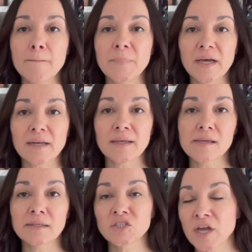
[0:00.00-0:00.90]
But
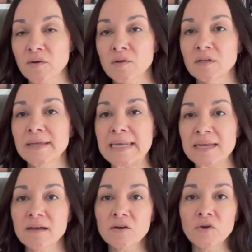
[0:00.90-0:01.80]
in general,
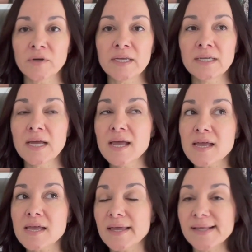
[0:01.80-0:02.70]
neon green
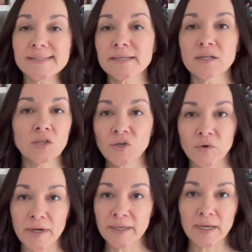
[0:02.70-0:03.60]
isn't gonna look
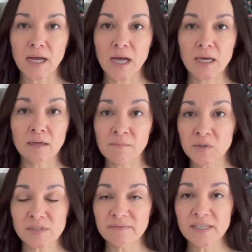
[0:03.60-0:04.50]
great on
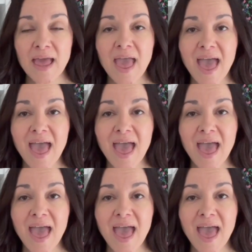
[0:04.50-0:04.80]
most of us,